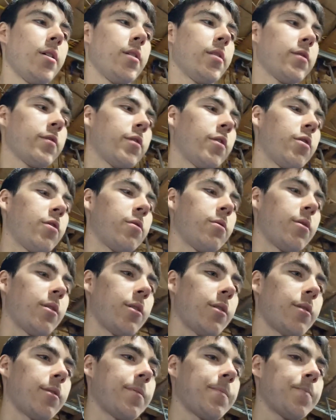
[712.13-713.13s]

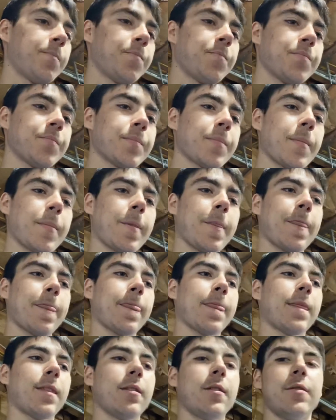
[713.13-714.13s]
So,
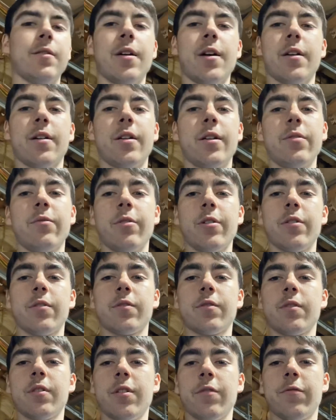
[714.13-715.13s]
yeah,
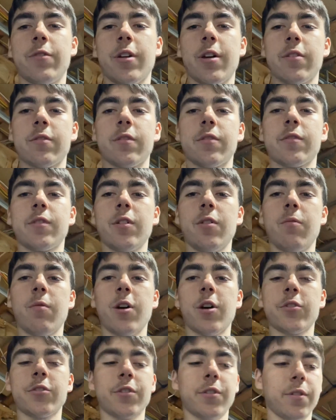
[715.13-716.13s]
anyways, if you guys are still
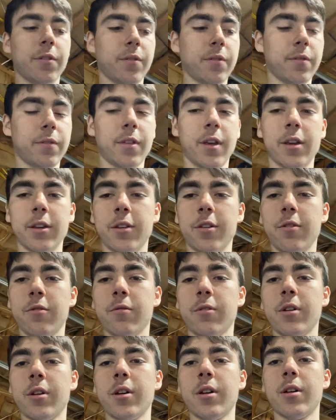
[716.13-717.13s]
watching, thank
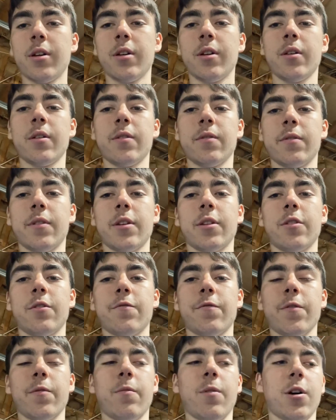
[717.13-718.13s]
you. Thank you
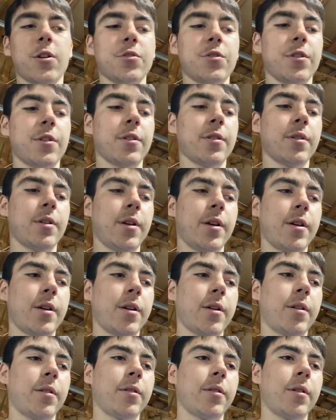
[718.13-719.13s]
for watching,
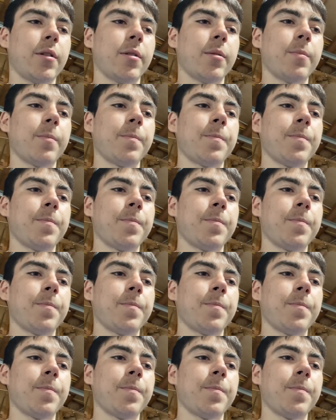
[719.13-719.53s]
and,